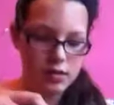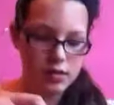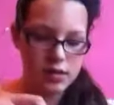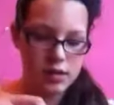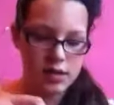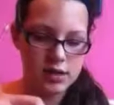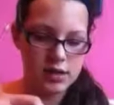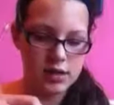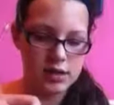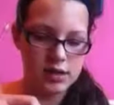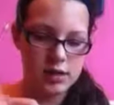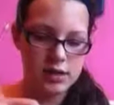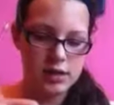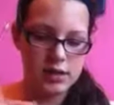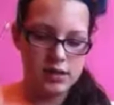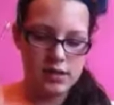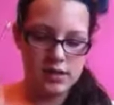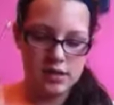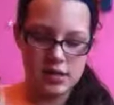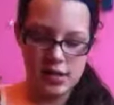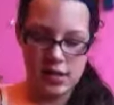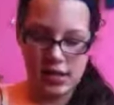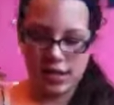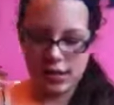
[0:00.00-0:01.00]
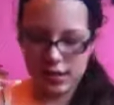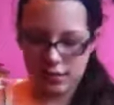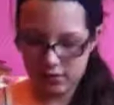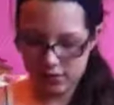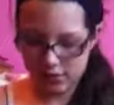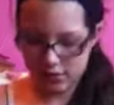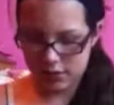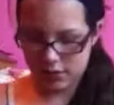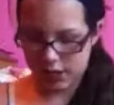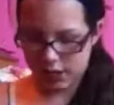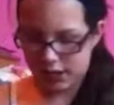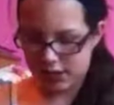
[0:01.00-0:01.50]
So that's nice. It's like
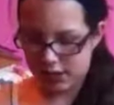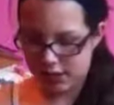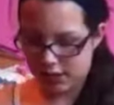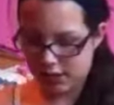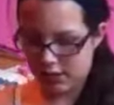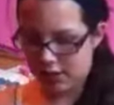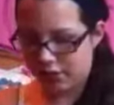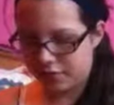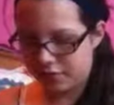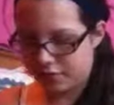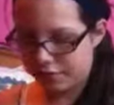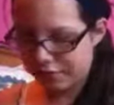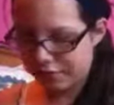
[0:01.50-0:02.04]
dust.